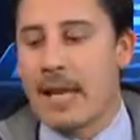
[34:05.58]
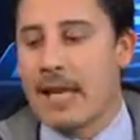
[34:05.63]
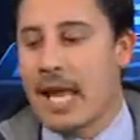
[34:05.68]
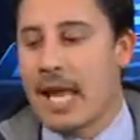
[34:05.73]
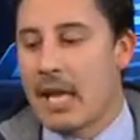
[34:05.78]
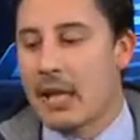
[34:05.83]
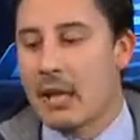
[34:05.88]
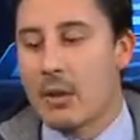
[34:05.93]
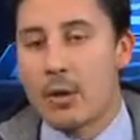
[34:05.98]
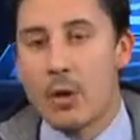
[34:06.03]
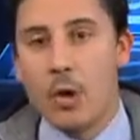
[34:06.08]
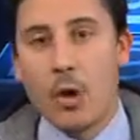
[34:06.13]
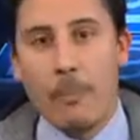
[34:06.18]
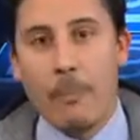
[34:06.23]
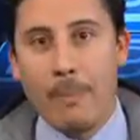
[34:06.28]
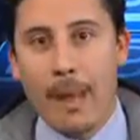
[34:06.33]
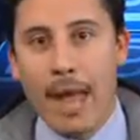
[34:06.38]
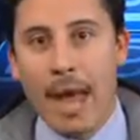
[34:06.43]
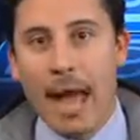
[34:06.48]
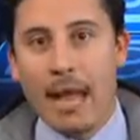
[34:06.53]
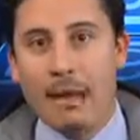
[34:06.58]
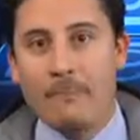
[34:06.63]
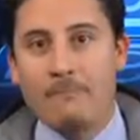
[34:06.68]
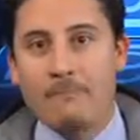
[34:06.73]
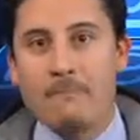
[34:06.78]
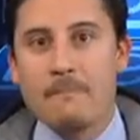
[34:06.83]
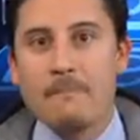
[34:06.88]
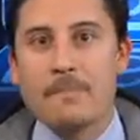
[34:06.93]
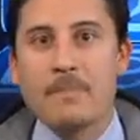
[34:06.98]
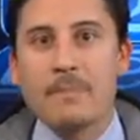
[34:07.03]
And he had a little
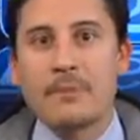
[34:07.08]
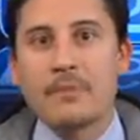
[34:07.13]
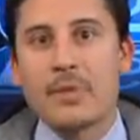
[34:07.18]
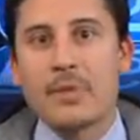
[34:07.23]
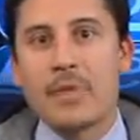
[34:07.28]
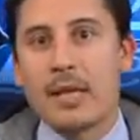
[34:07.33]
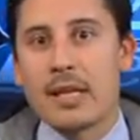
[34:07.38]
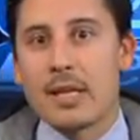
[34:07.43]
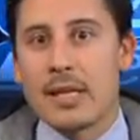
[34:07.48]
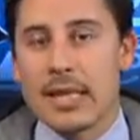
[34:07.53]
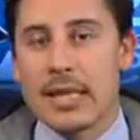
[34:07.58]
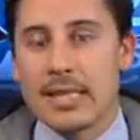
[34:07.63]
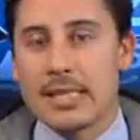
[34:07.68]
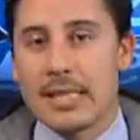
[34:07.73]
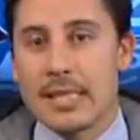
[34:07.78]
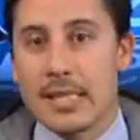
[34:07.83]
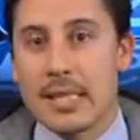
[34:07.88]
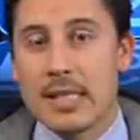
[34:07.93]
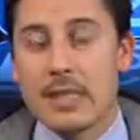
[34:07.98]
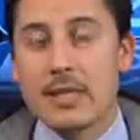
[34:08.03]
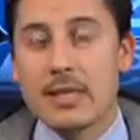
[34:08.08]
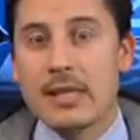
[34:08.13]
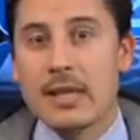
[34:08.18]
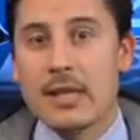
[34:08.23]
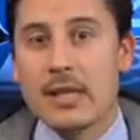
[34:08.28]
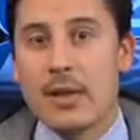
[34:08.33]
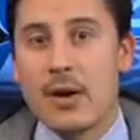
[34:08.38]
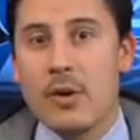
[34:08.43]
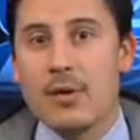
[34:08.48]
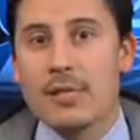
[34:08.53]
notepad in case he needed to
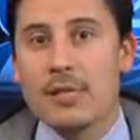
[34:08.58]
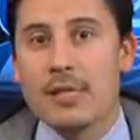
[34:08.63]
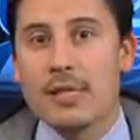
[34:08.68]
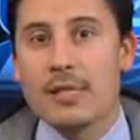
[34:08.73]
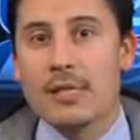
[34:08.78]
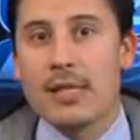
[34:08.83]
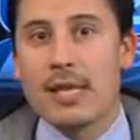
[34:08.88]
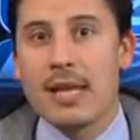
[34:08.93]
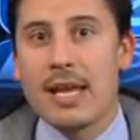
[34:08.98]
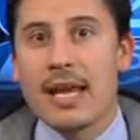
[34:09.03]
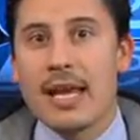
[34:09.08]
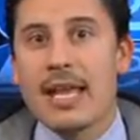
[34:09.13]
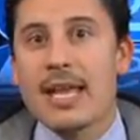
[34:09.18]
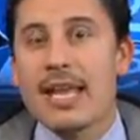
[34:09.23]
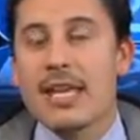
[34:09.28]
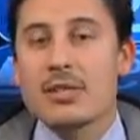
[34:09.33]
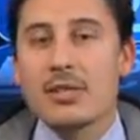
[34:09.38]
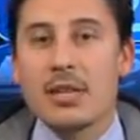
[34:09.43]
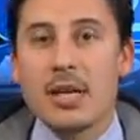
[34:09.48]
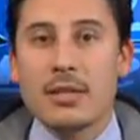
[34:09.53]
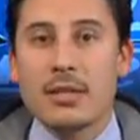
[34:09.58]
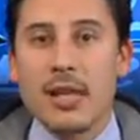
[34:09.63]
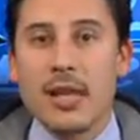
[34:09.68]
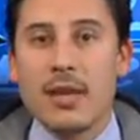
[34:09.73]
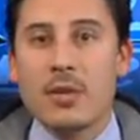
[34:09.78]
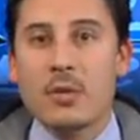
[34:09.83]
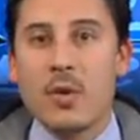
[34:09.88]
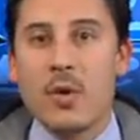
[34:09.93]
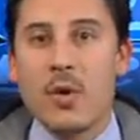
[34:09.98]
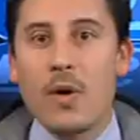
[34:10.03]
take notes. He shut
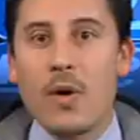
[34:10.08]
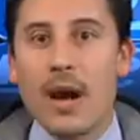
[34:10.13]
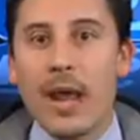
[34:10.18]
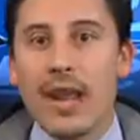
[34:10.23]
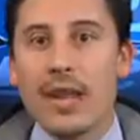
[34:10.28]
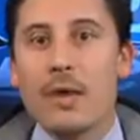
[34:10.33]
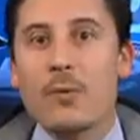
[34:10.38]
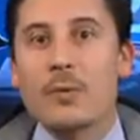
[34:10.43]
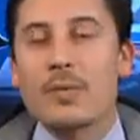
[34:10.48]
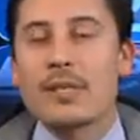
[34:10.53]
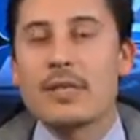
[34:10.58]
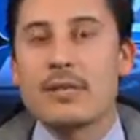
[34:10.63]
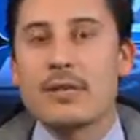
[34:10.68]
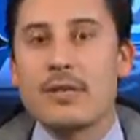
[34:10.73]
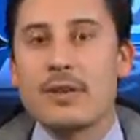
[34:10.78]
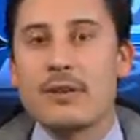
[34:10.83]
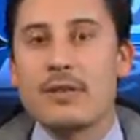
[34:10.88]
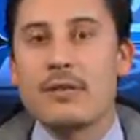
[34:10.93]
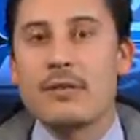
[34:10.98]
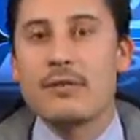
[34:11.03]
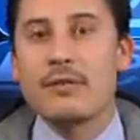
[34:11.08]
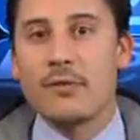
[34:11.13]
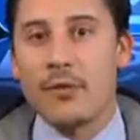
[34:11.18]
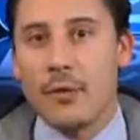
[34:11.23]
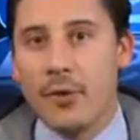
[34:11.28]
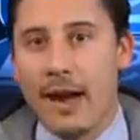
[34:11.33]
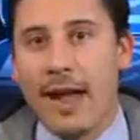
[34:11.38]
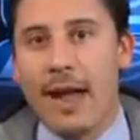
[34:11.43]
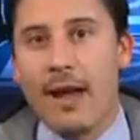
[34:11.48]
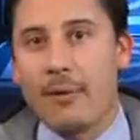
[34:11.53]
that door and he was in there
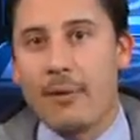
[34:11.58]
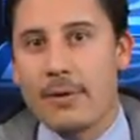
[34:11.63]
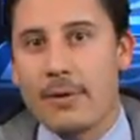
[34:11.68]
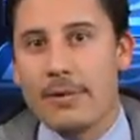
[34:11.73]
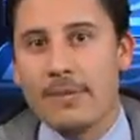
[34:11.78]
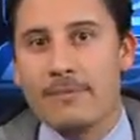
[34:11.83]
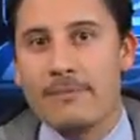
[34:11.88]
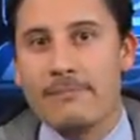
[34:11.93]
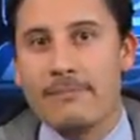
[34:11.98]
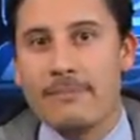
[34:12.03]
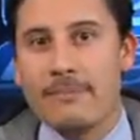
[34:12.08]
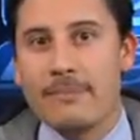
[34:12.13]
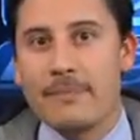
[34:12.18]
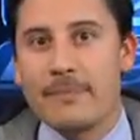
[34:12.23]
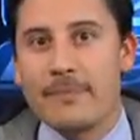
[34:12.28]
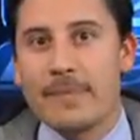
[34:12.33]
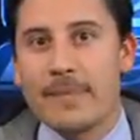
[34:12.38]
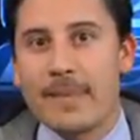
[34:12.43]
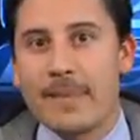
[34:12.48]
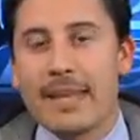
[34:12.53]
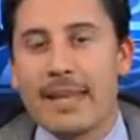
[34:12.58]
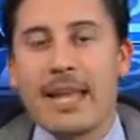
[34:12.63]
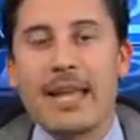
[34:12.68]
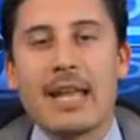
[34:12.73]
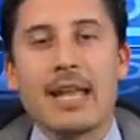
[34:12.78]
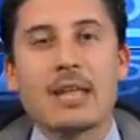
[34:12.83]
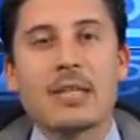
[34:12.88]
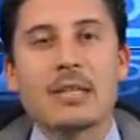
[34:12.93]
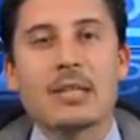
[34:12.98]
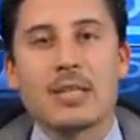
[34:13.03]
for hours
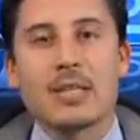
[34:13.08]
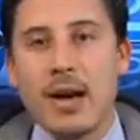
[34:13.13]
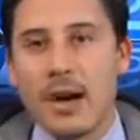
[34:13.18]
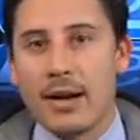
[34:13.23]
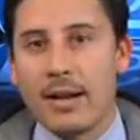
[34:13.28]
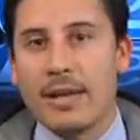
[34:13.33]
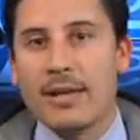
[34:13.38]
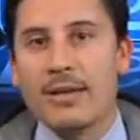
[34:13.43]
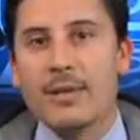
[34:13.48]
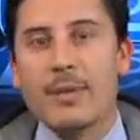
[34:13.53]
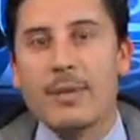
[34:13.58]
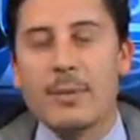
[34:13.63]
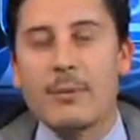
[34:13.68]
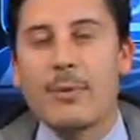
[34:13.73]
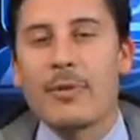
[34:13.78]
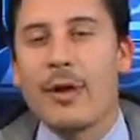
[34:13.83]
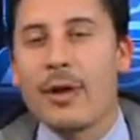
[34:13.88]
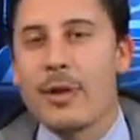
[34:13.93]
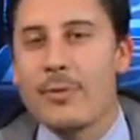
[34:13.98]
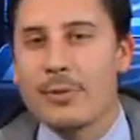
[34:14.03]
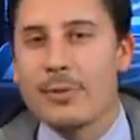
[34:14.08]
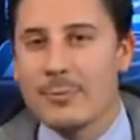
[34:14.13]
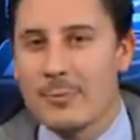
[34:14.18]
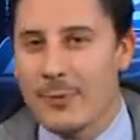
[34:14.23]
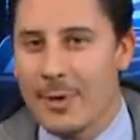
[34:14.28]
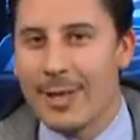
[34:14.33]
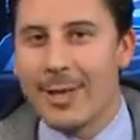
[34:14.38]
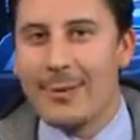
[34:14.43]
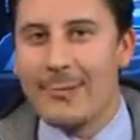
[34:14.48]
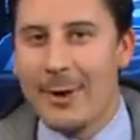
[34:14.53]
talking to people. Now, he was
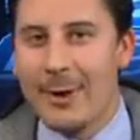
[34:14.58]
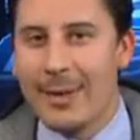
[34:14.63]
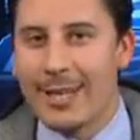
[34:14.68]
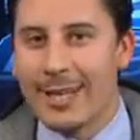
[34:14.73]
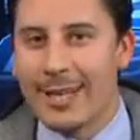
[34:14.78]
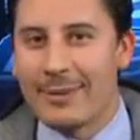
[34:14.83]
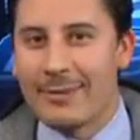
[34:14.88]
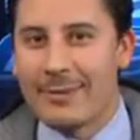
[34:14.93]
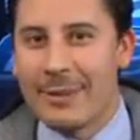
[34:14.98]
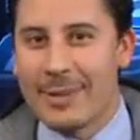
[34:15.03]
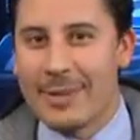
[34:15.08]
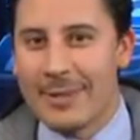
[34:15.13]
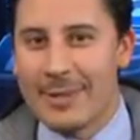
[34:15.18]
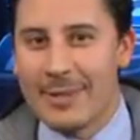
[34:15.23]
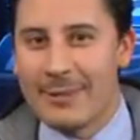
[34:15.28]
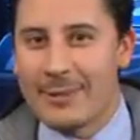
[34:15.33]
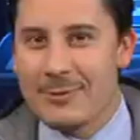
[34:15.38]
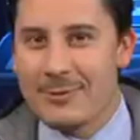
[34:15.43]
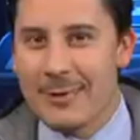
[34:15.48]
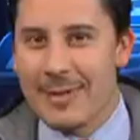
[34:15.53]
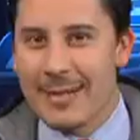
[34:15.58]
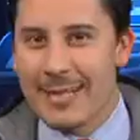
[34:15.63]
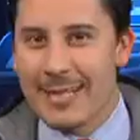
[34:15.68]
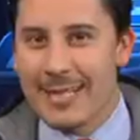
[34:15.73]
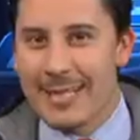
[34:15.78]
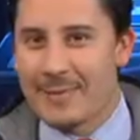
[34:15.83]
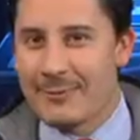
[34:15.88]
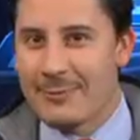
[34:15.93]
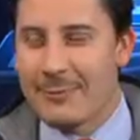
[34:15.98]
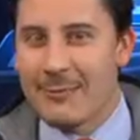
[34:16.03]
really working. We knew he was
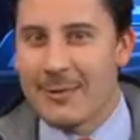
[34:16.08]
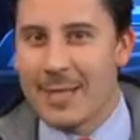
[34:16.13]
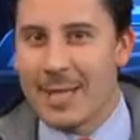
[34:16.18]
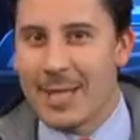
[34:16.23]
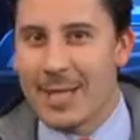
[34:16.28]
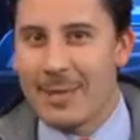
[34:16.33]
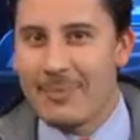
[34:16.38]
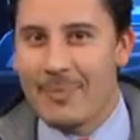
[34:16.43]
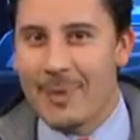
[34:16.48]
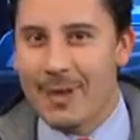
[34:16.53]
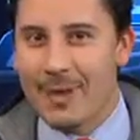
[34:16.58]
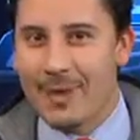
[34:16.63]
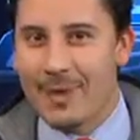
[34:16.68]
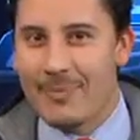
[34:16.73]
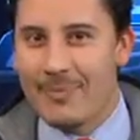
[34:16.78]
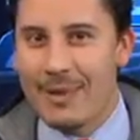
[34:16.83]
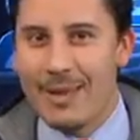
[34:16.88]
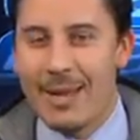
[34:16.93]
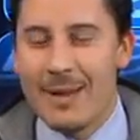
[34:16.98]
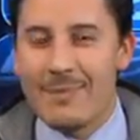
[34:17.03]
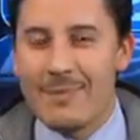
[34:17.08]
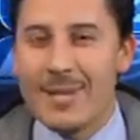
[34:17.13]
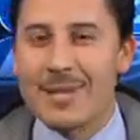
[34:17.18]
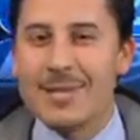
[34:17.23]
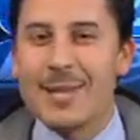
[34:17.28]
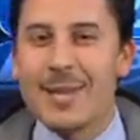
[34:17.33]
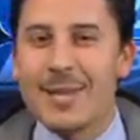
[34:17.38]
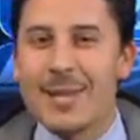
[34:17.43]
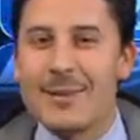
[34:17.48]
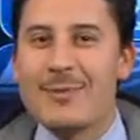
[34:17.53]
working because we would check up on him,
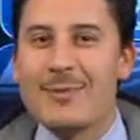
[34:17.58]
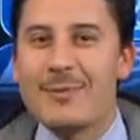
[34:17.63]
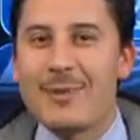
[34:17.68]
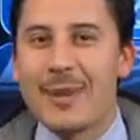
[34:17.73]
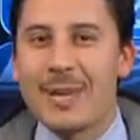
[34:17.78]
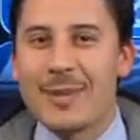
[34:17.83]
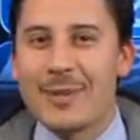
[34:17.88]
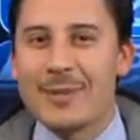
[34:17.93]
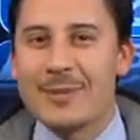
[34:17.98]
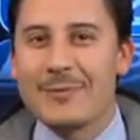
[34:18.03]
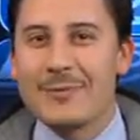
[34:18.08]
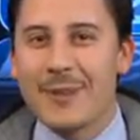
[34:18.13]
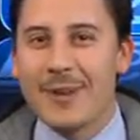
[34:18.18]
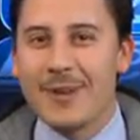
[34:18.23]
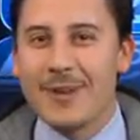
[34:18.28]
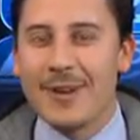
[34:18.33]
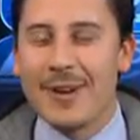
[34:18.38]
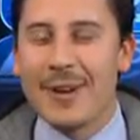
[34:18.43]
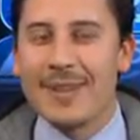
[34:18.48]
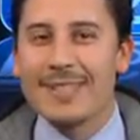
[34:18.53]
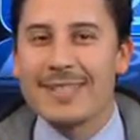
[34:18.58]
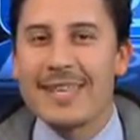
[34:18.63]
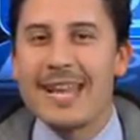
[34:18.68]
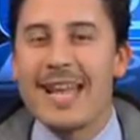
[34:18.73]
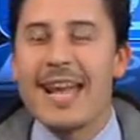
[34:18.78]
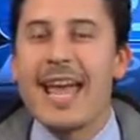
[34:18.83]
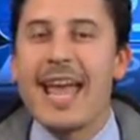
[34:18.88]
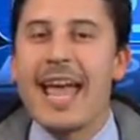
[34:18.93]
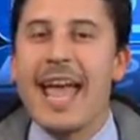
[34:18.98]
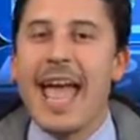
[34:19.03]
make sure that he was making those phone calls,
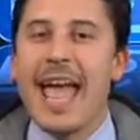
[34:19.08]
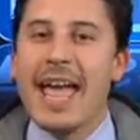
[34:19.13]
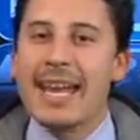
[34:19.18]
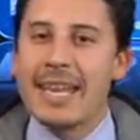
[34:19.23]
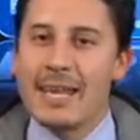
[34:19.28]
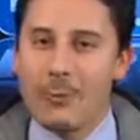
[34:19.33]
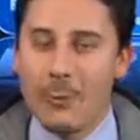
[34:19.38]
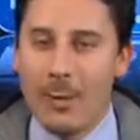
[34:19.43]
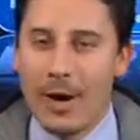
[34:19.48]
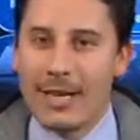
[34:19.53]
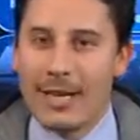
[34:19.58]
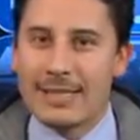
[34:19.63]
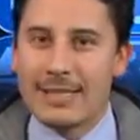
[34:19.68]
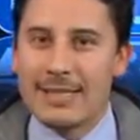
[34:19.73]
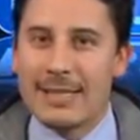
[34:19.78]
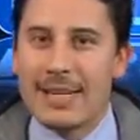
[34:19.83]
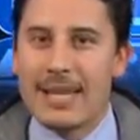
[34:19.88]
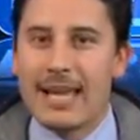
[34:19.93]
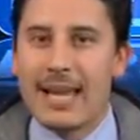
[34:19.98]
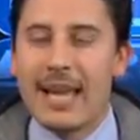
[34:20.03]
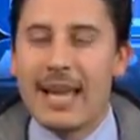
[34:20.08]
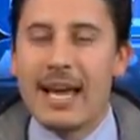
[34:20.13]
and he was.